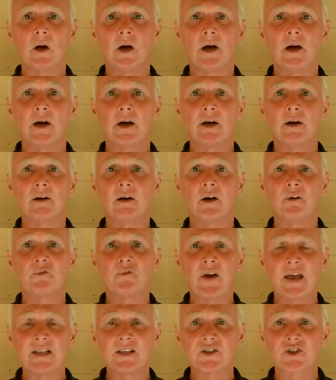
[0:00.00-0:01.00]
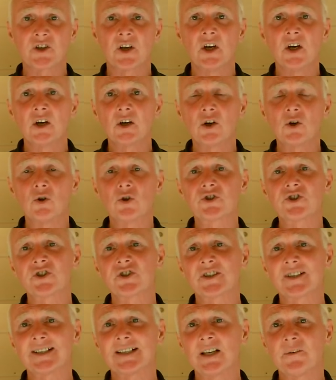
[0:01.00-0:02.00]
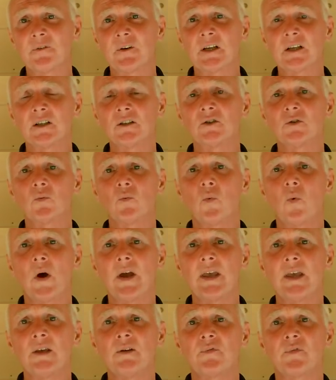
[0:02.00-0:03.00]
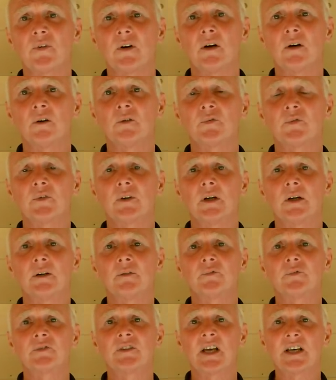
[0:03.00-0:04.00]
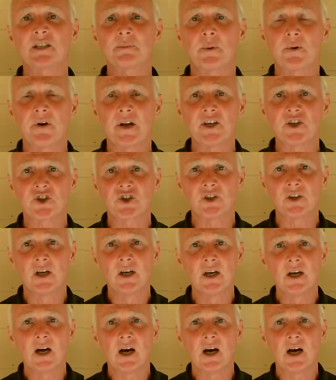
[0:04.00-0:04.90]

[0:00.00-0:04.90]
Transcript: events caused a significant wave of desperation